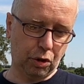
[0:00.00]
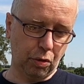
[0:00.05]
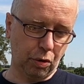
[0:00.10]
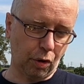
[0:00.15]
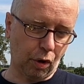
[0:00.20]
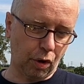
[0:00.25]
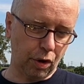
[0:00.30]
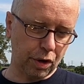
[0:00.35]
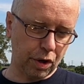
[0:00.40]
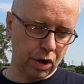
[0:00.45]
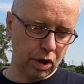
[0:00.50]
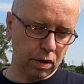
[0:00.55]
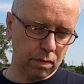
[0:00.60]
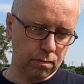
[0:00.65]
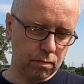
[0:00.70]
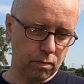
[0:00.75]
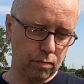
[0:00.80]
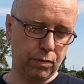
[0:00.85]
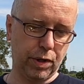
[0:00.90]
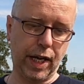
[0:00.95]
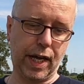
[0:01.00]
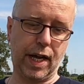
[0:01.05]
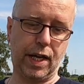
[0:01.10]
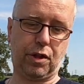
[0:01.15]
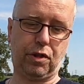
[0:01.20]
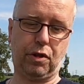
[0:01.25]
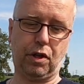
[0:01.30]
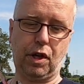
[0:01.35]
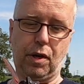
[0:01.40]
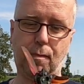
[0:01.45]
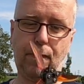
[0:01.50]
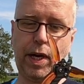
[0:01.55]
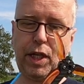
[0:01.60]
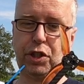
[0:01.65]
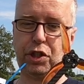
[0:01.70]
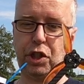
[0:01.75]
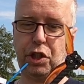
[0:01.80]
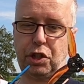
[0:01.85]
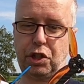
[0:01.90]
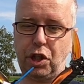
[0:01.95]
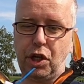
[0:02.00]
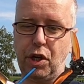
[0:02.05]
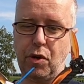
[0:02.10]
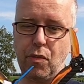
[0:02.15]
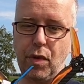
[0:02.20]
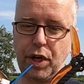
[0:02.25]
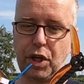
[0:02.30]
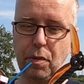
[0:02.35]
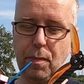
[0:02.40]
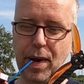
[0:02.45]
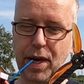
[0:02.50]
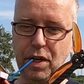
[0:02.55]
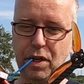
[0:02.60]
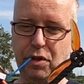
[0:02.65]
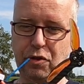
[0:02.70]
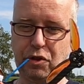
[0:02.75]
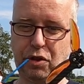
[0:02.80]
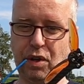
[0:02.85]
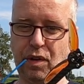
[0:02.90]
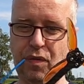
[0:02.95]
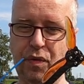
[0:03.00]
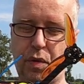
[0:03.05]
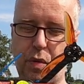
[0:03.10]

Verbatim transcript: in good order, that uh, makes this a recommended uh,